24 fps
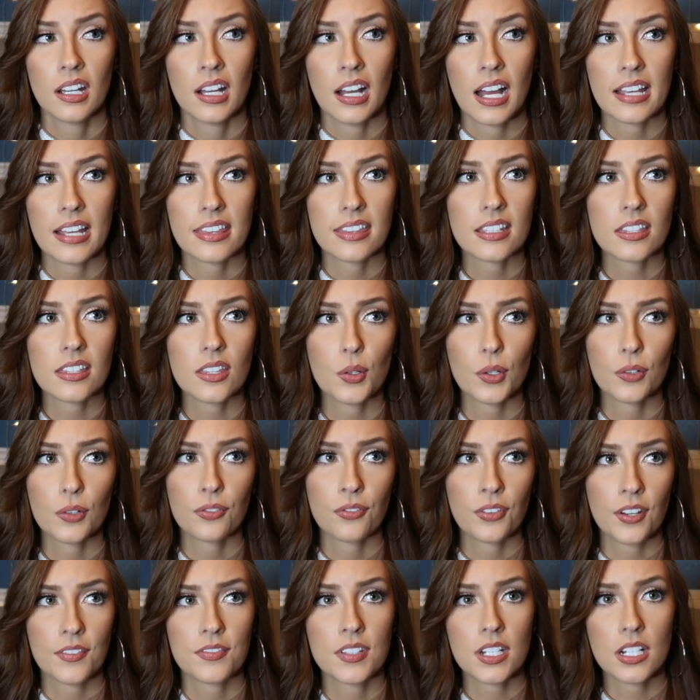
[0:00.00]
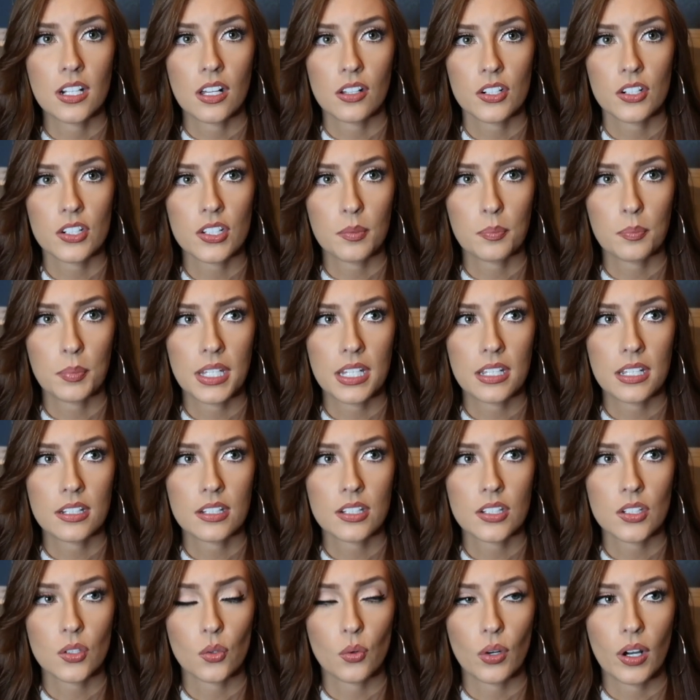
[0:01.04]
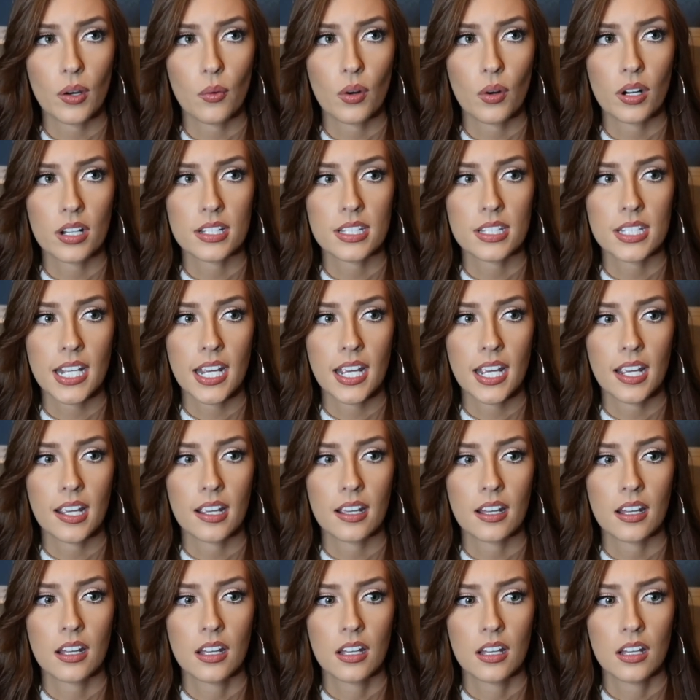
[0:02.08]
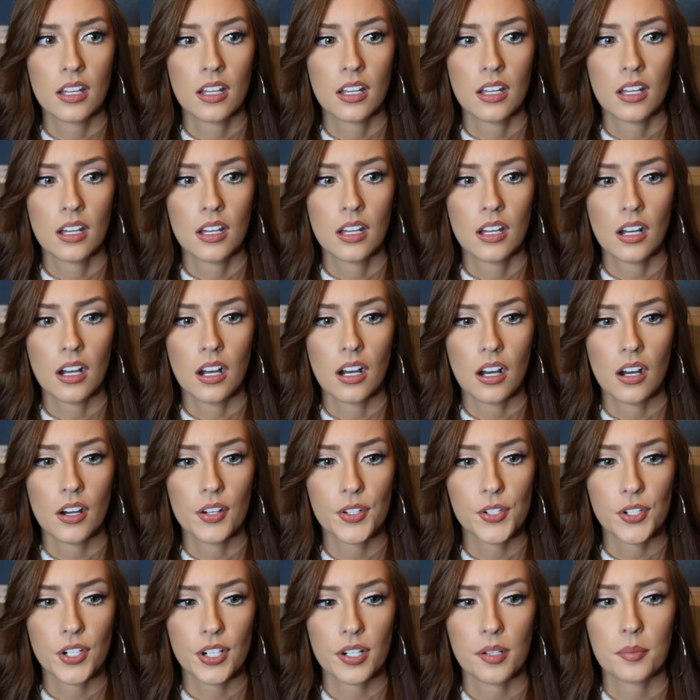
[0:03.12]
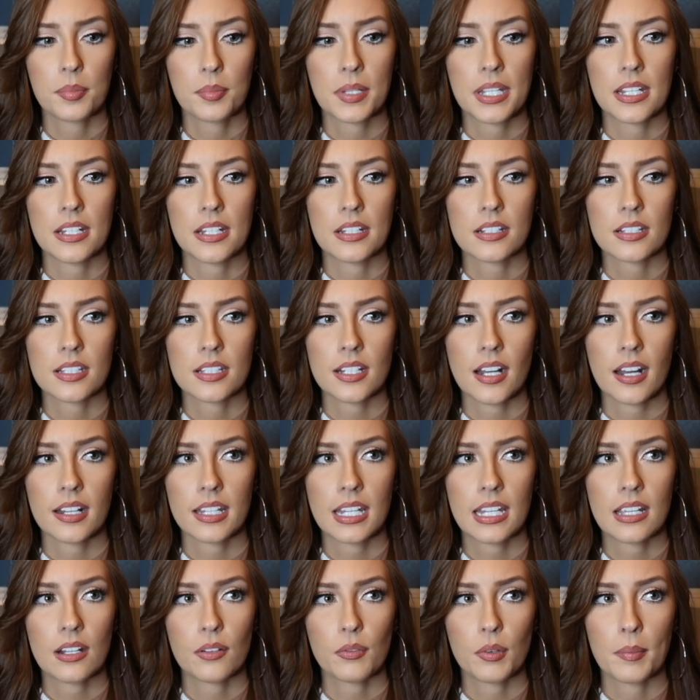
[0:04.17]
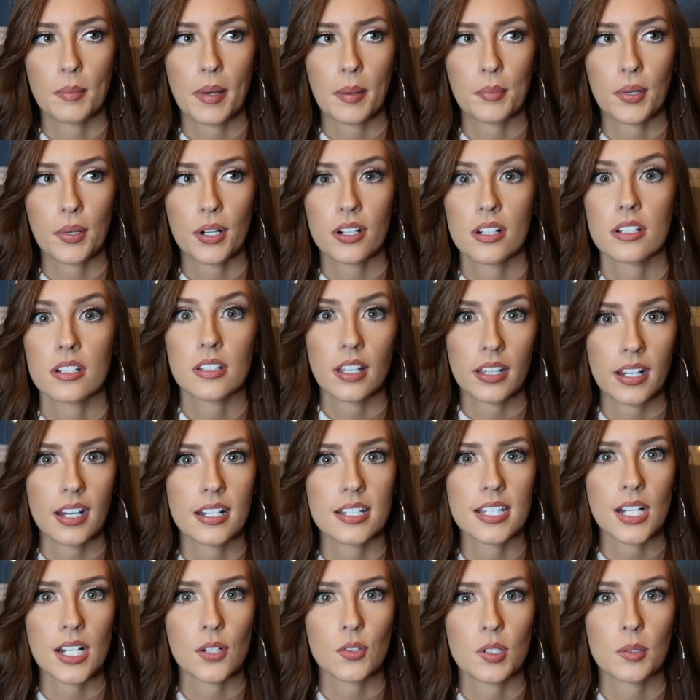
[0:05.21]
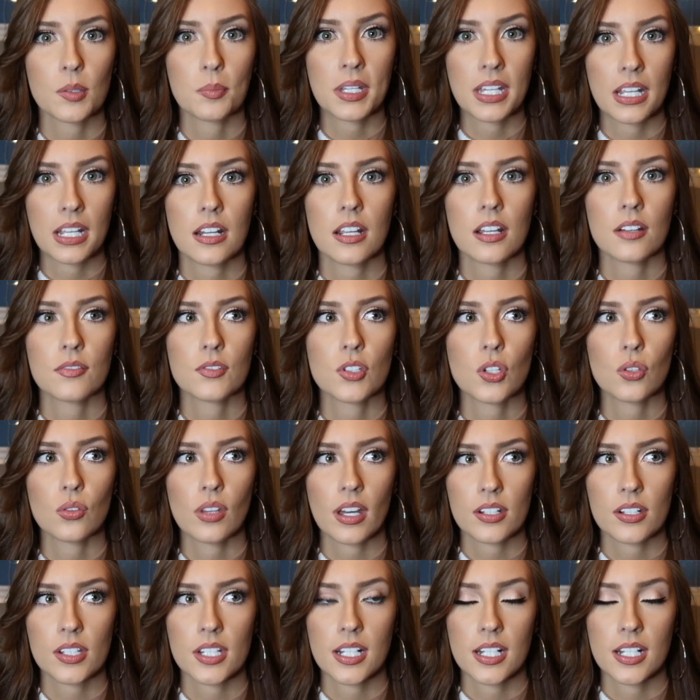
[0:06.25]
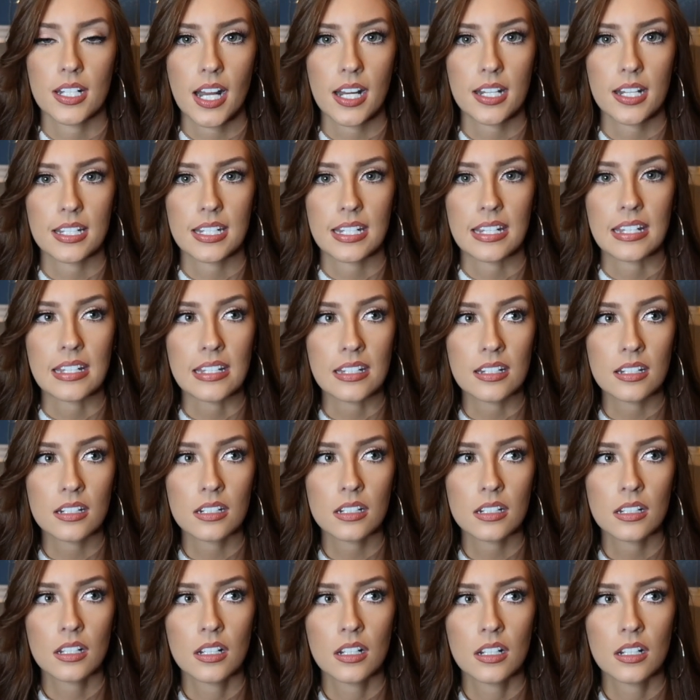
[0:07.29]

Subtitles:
I think they were $50 a piece, or I want to say $100 a piece. I can't remember because like I said, it was the beginning of 2019.